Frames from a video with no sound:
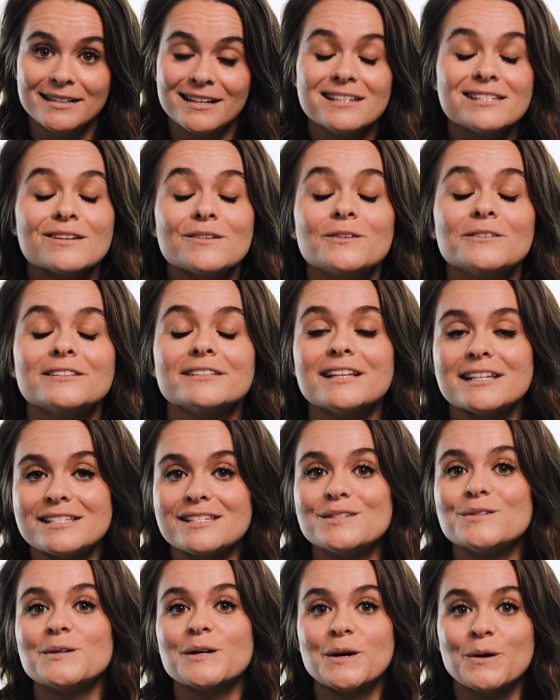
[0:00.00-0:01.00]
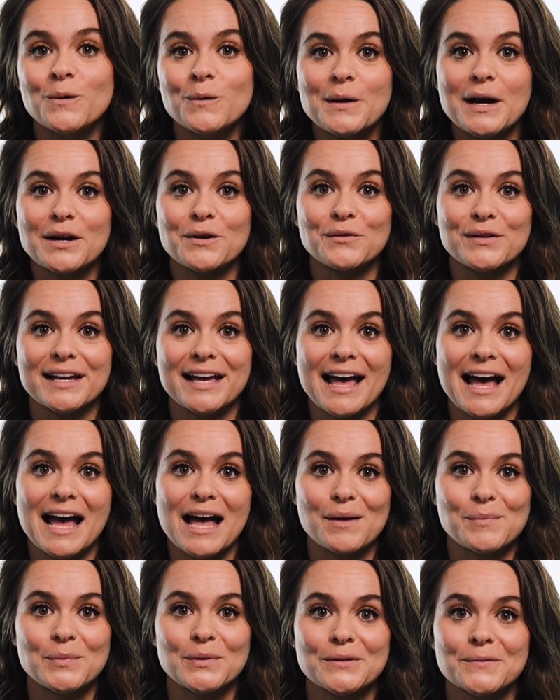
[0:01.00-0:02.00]
So let's do a quick
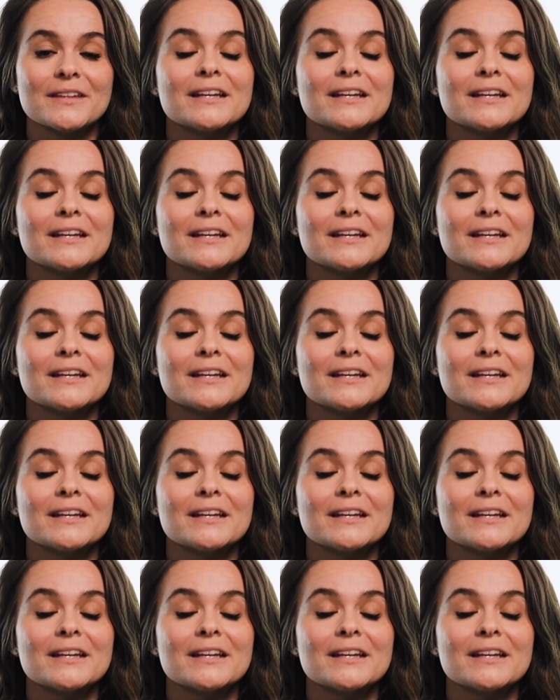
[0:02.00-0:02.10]
recap.